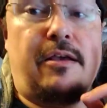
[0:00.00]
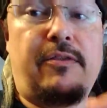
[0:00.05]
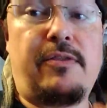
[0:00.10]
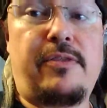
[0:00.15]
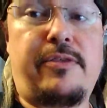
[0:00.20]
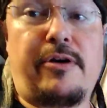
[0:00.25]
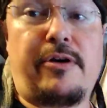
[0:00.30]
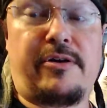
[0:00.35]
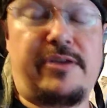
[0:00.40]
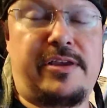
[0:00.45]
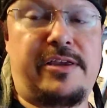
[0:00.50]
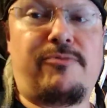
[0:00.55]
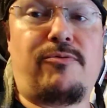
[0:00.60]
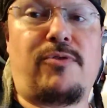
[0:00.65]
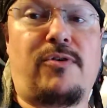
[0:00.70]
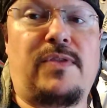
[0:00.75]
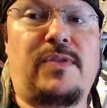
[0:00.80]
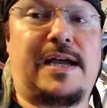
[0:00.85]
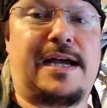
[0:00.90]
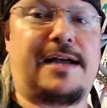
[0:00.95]
Though you
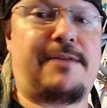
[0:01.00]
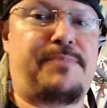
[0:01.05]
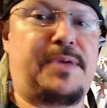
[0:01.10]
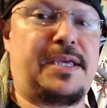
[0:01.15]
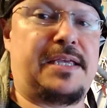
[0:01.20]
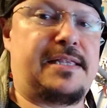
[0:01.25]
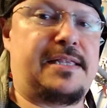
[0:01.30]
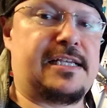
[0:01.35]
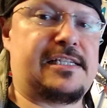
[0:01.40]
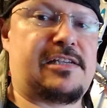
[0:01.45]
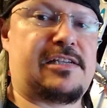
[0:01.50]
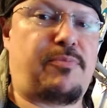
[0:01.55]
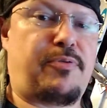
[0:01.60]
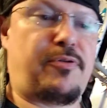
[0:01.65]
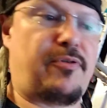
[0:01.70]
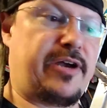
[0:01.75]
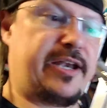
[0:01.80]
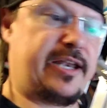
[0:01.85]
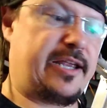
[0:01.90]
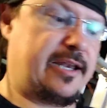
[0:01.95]
will not be
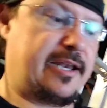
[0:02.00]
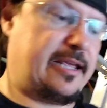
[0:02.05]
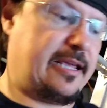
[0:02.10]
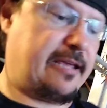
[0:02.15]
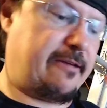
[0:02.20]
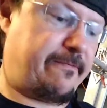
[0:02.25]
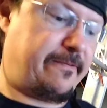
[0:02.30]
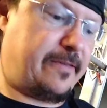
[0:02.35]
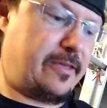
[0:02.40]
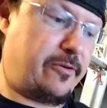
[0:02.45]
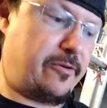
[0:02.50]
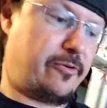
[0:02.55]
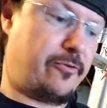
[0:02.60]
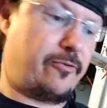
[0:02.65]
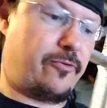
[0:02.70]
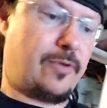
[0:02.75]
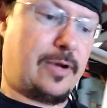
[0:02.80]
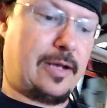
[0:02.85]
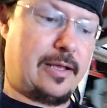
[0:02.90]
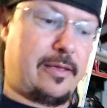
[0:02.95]
disappointed if
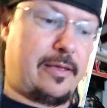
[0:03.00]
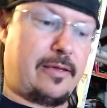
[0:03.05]
you